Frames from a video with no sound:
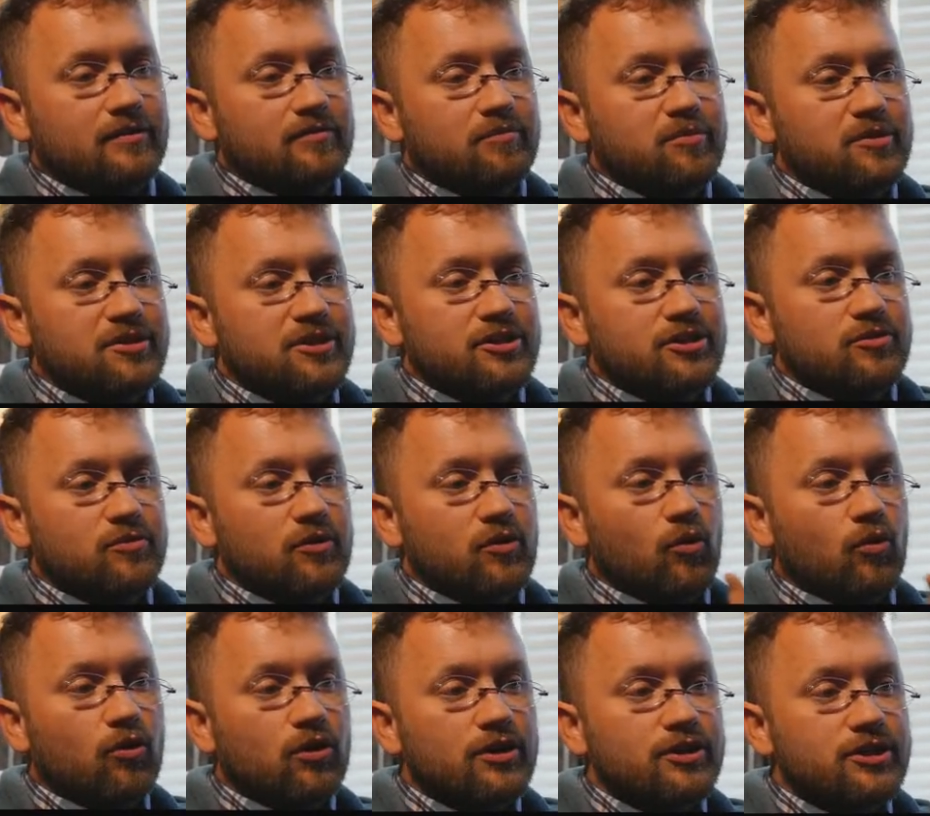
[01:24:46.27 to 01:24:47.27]
position with
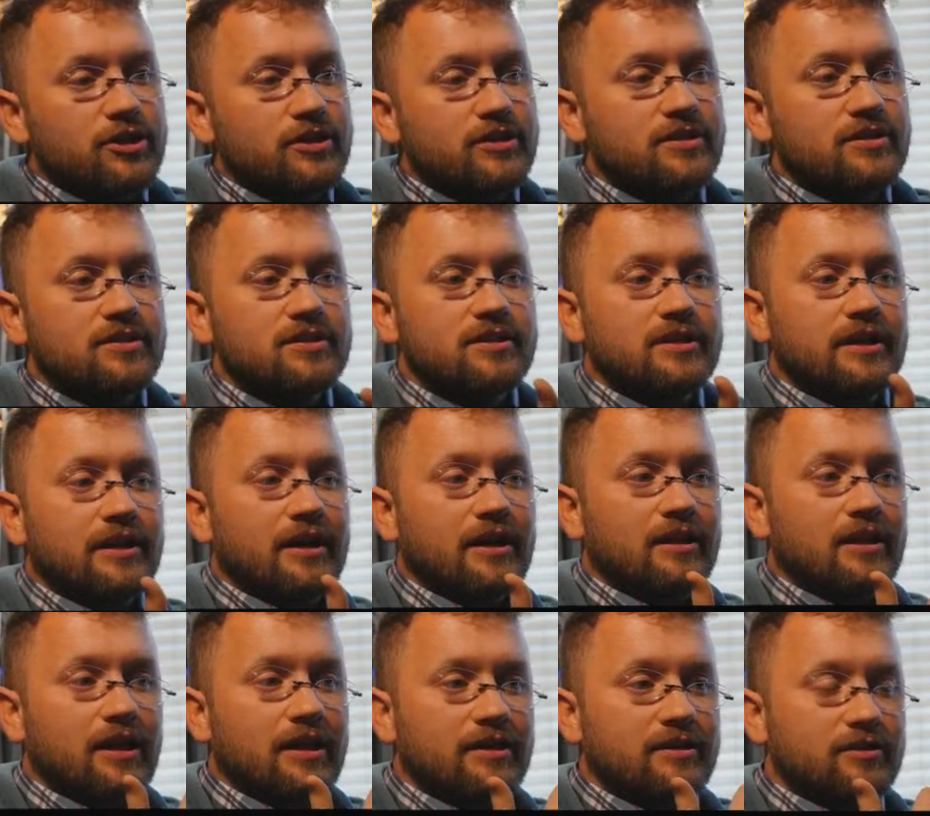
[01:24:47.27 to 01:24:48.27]
origins, and I
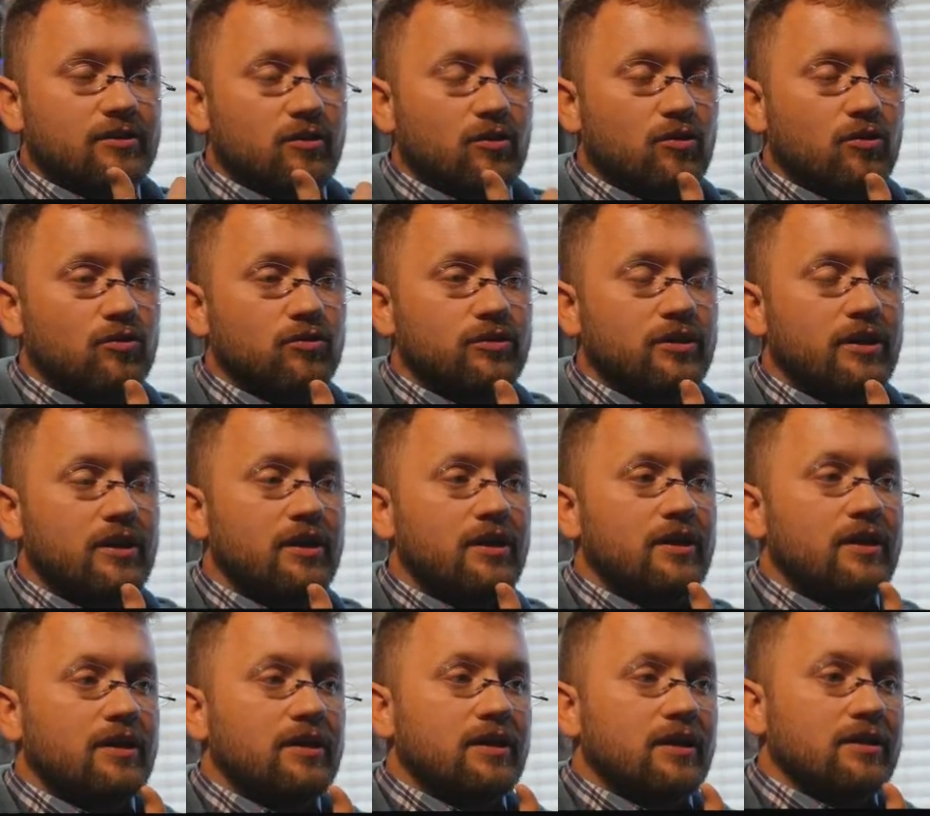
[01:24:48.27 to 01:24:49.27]
like to hold
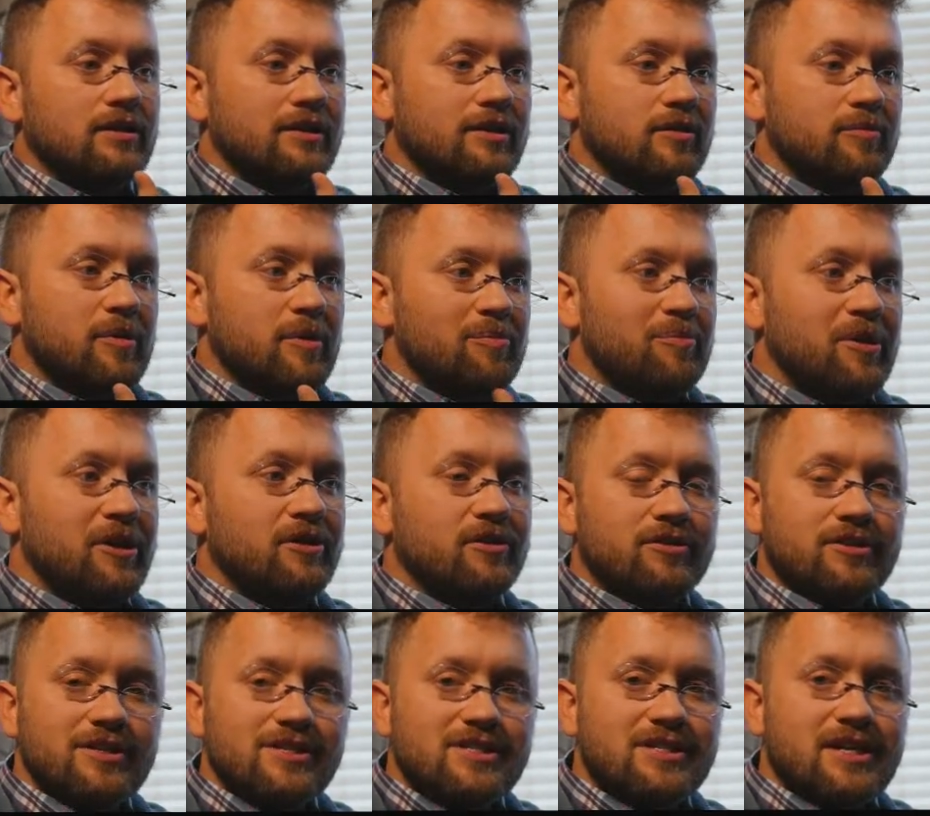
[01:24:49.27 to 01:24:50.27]
a little bit bigger
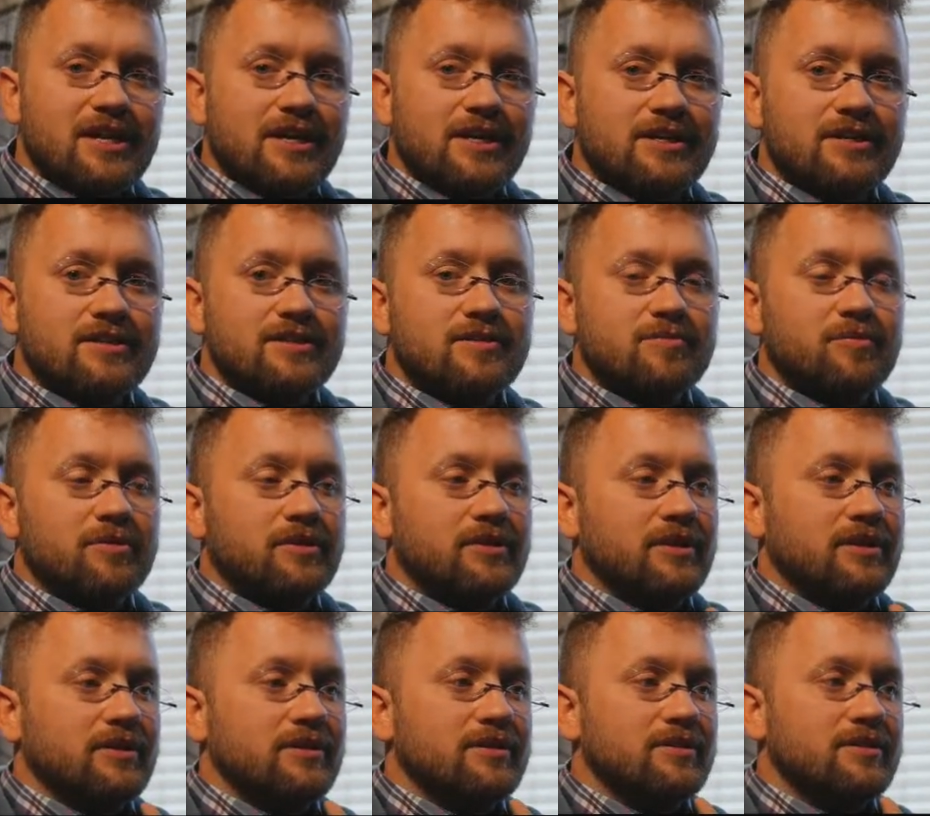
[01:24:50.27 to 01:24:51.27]
these days
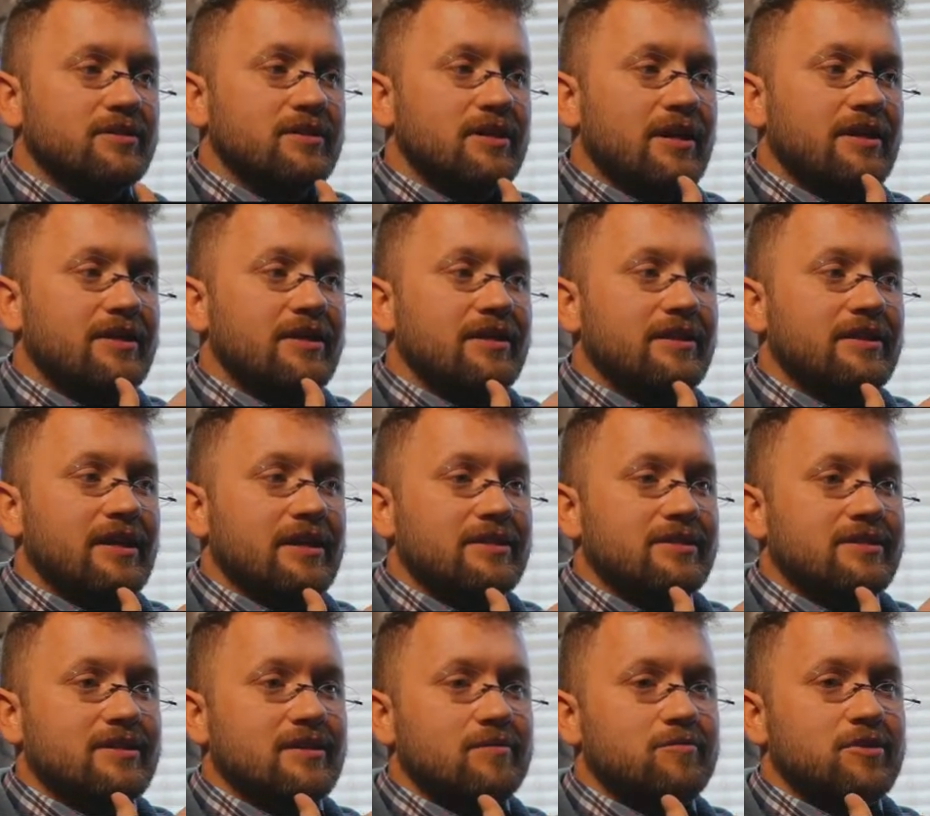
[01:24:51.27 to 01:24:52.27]
because I think
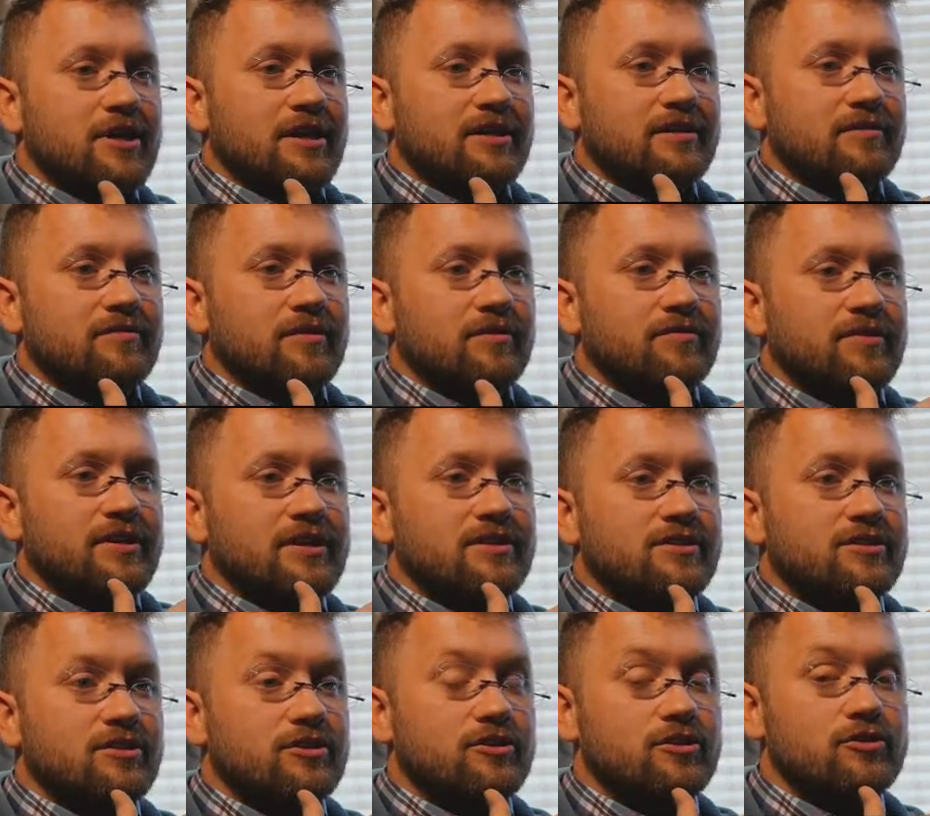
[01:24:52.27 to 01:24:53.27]
that's the objective of the
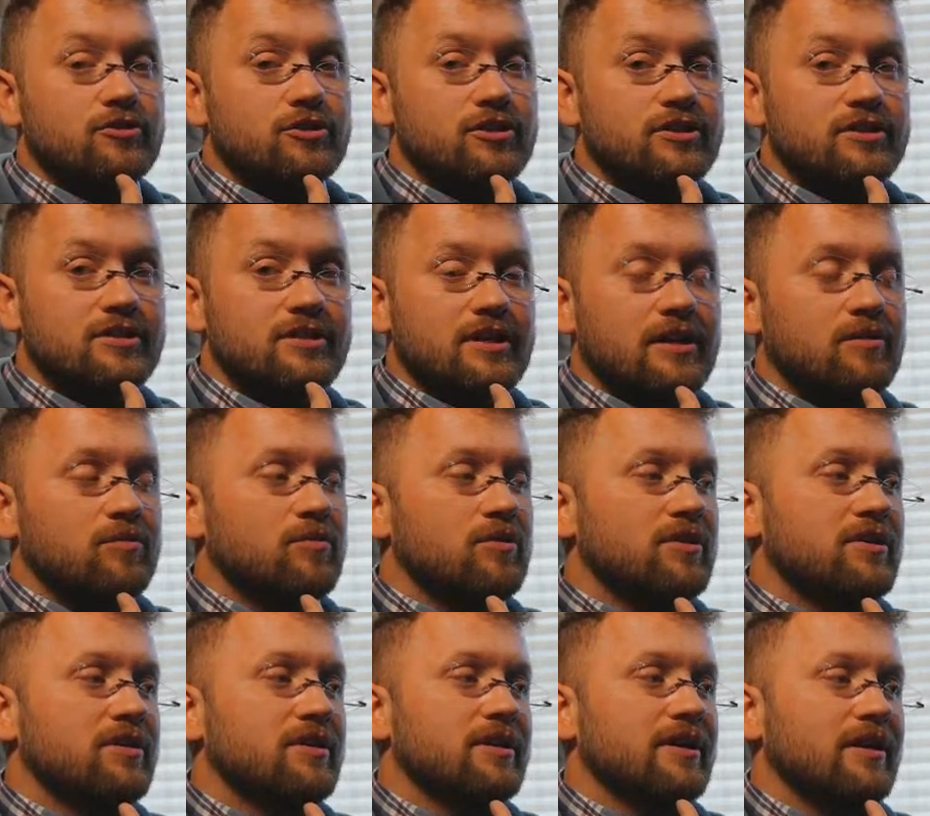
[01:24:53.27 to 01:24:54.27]
institutions. I
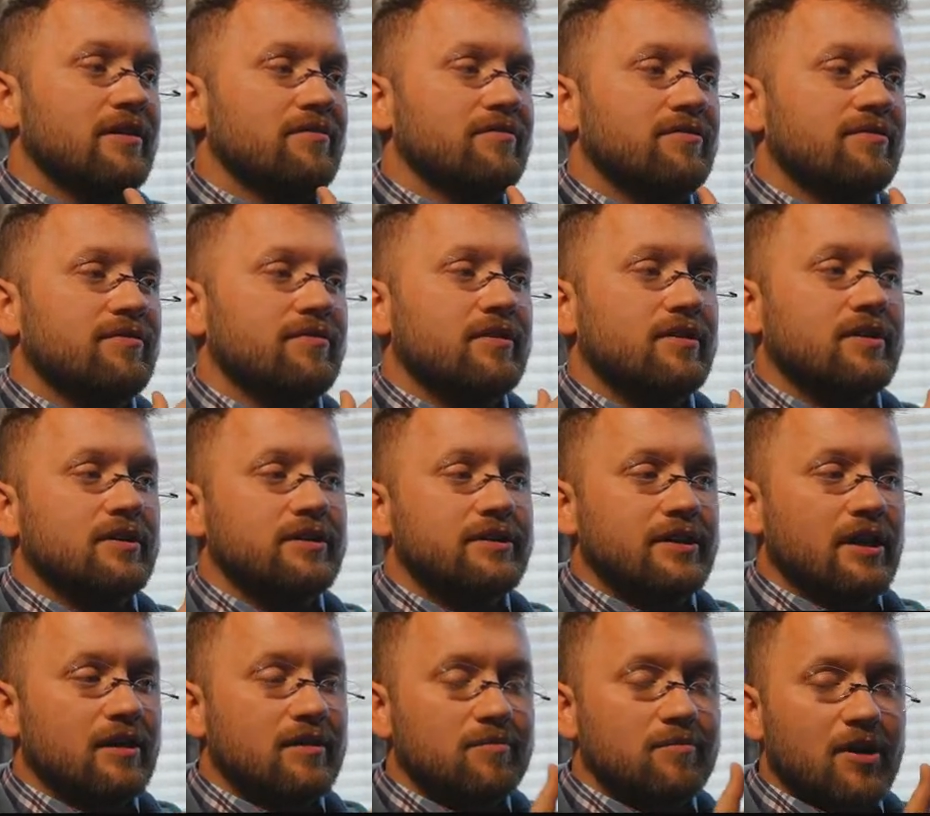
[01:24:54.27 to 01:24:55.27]
wouldn't have
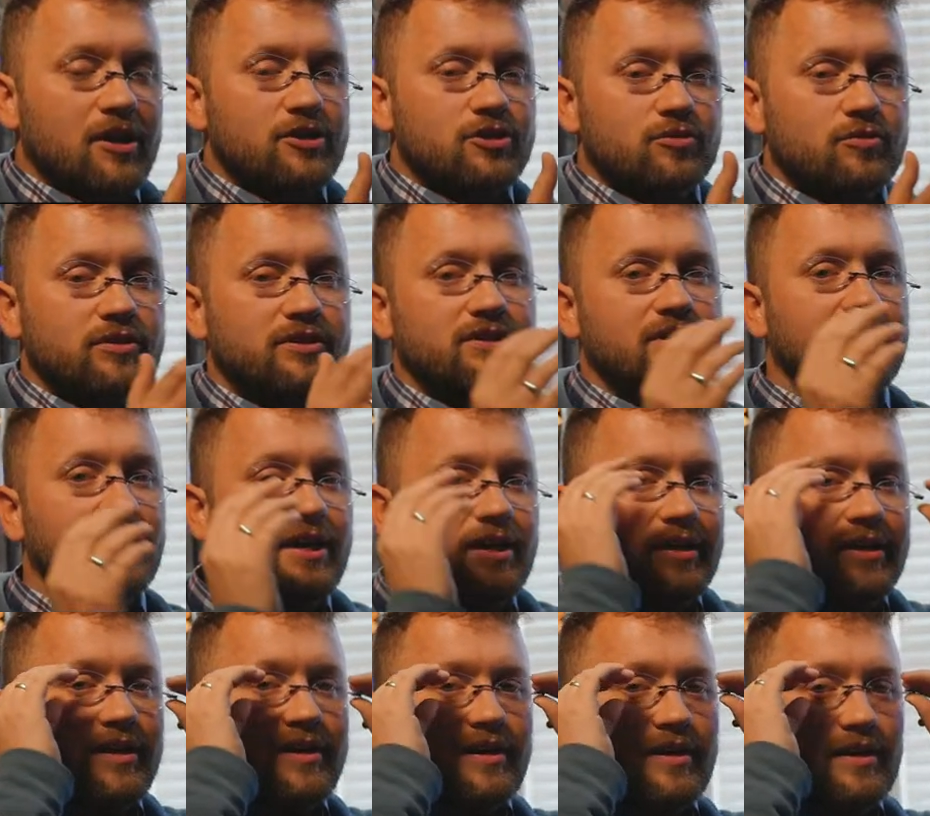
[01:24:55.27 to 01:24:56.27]
done much with today.